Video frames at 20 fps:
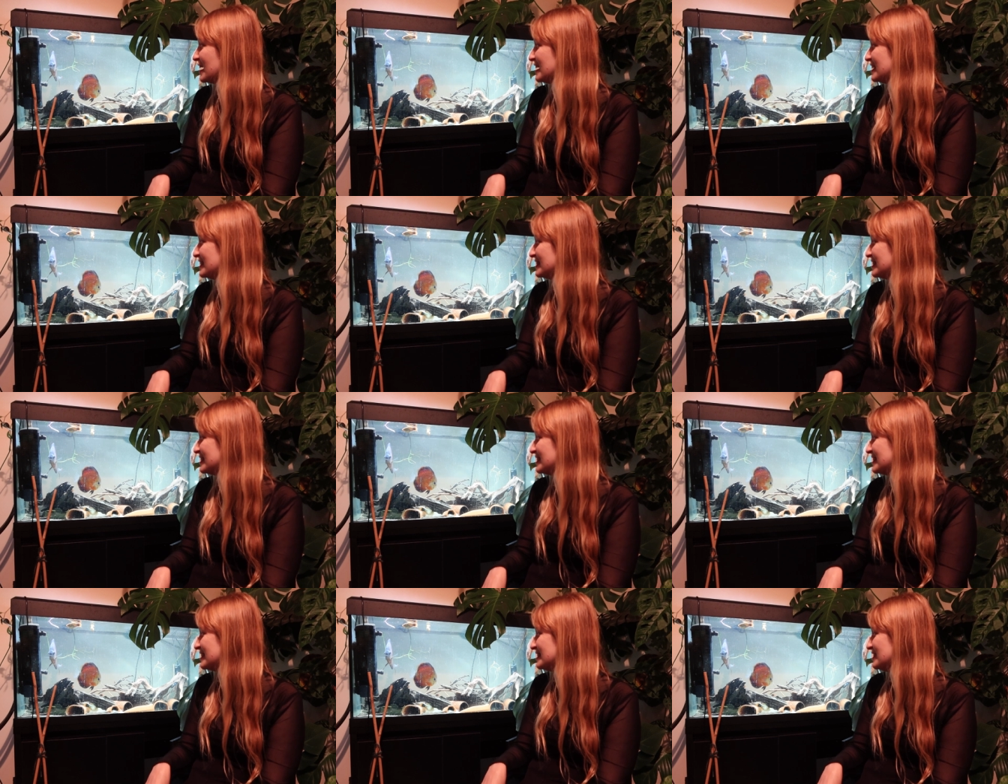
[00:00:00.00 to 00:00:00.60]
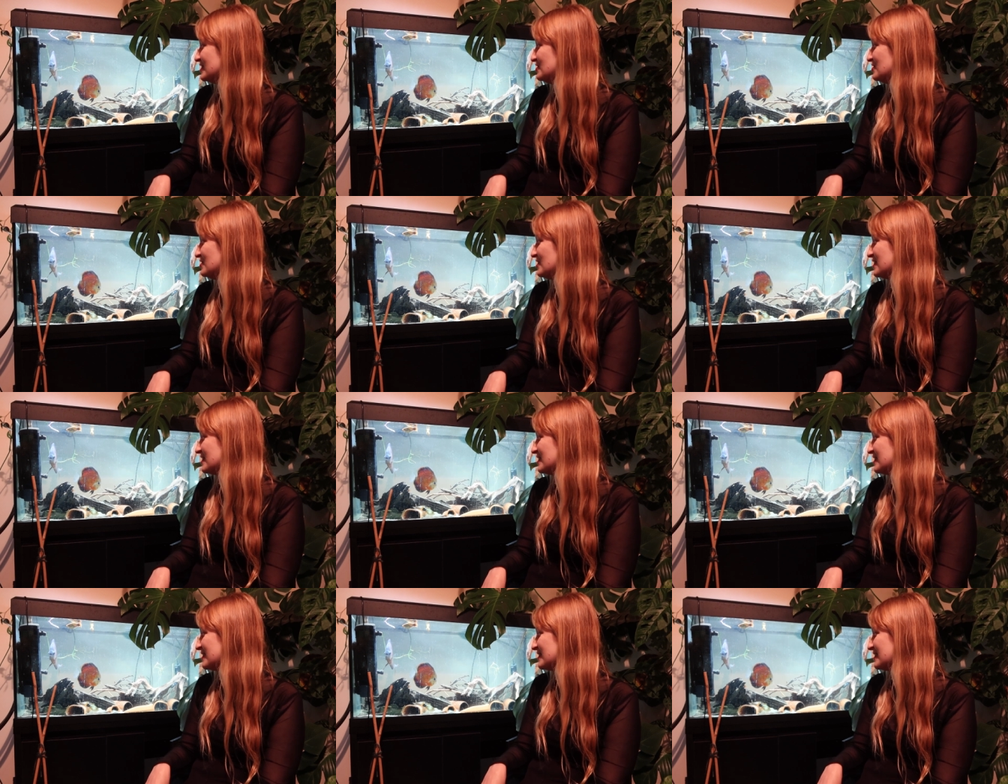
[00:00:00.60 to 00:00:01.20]
they're
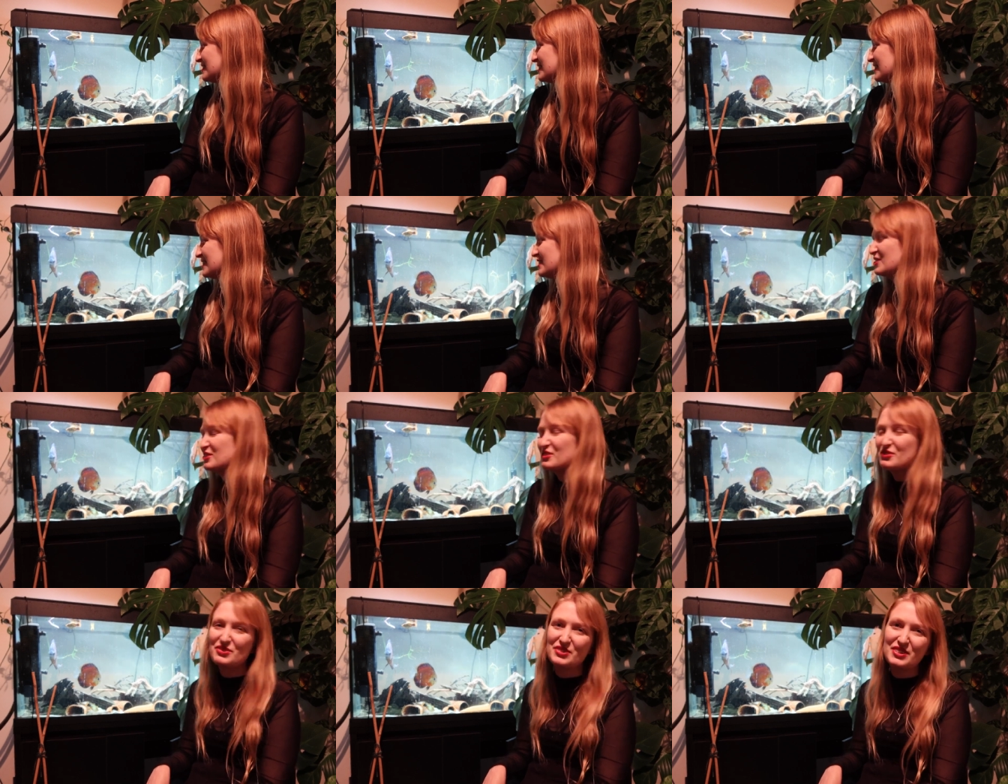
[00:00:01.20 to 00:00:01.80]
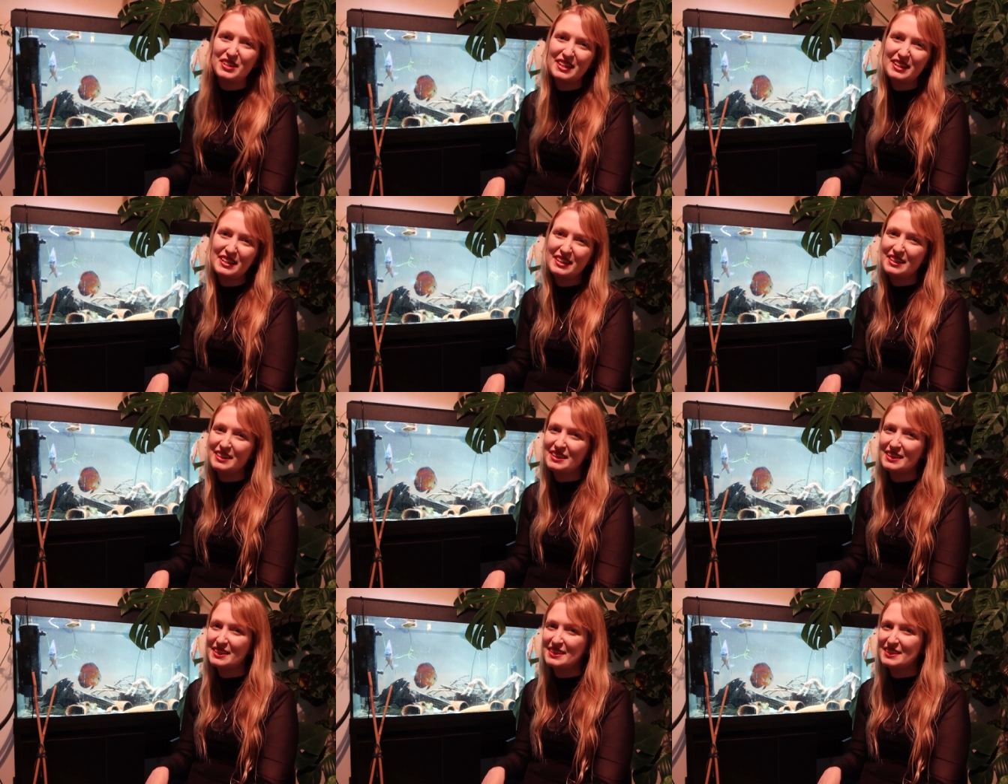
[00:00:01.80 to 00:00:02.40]
not
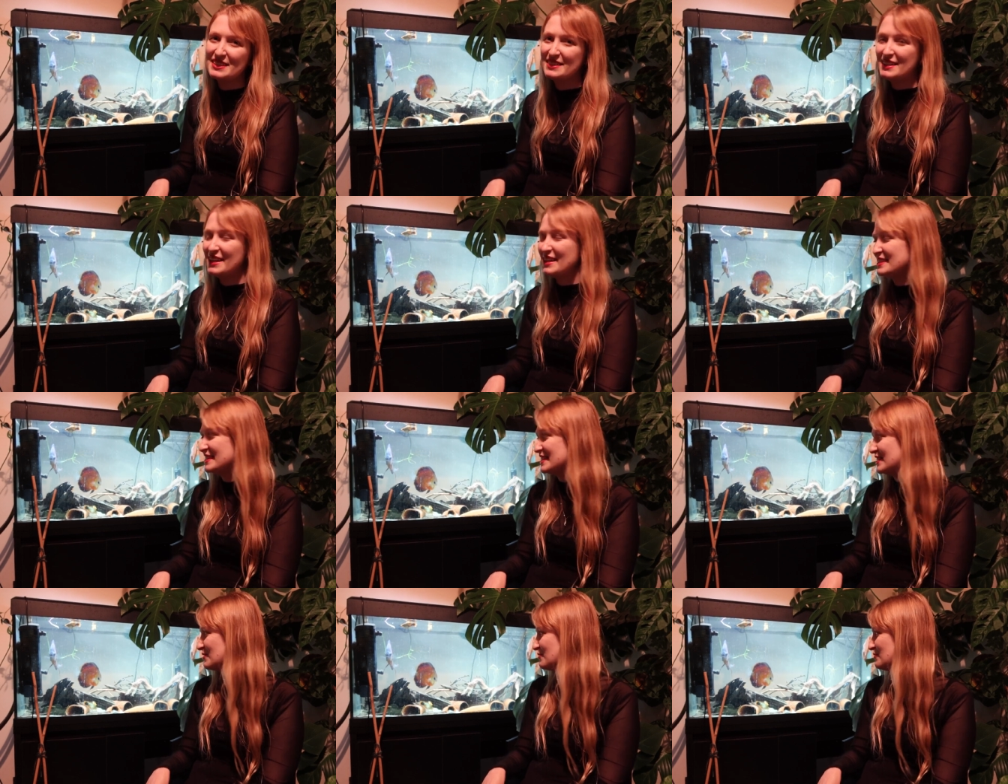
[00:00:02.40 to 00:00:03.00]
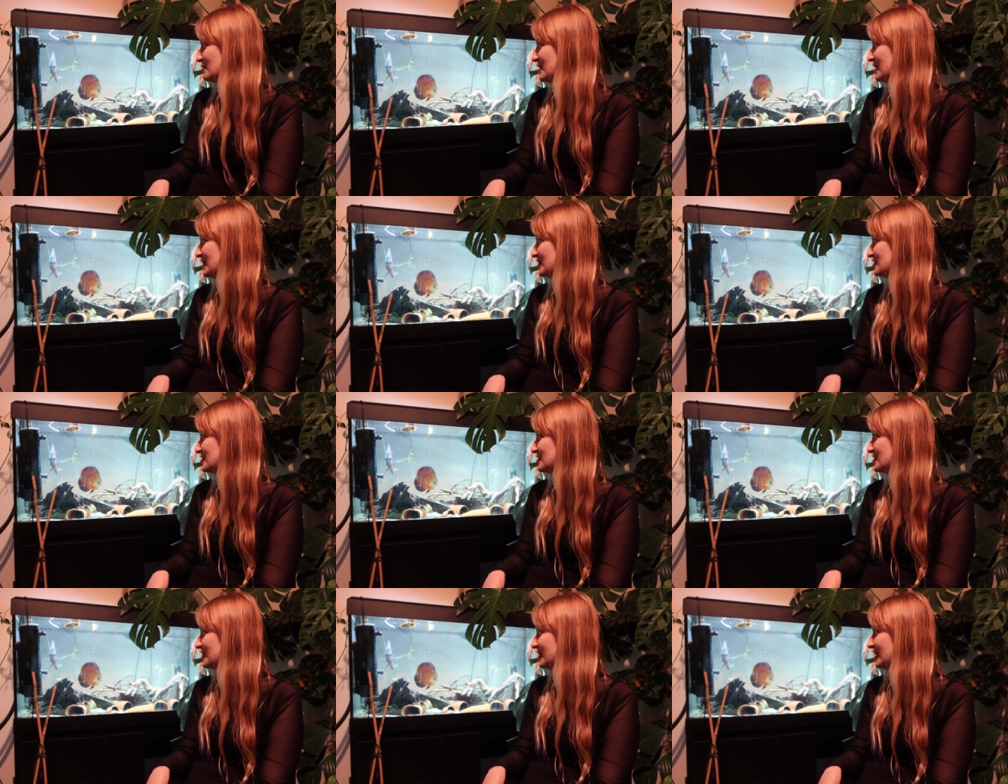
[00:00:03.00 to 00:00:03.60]
really the aesthetic
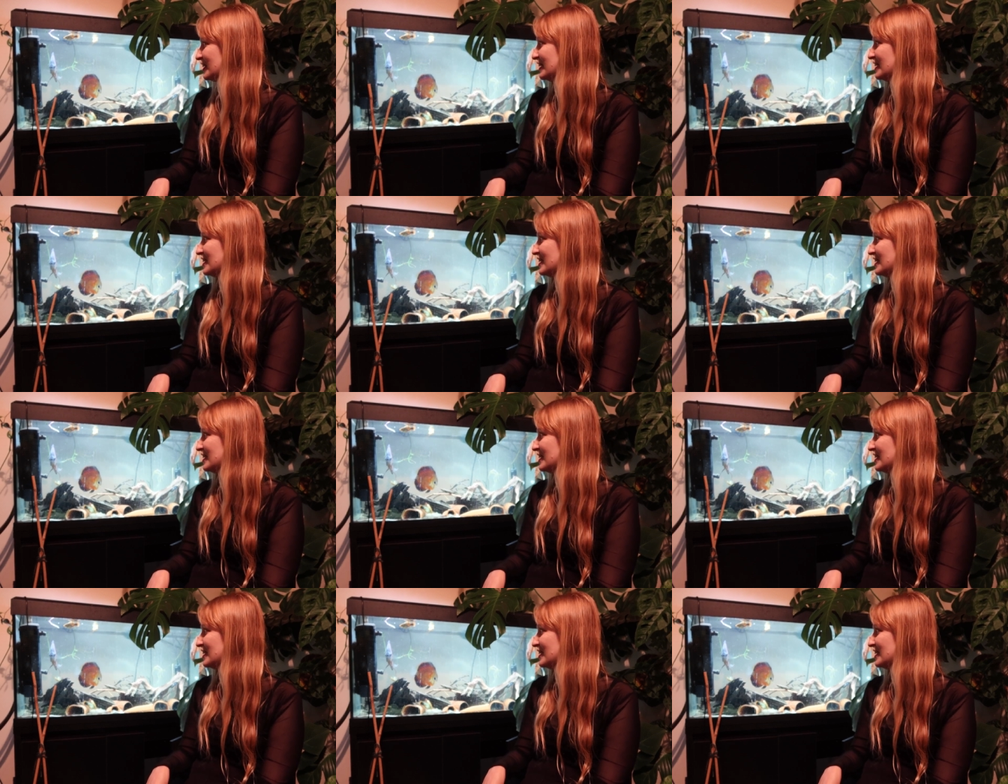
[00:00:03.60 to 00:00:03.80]
fish.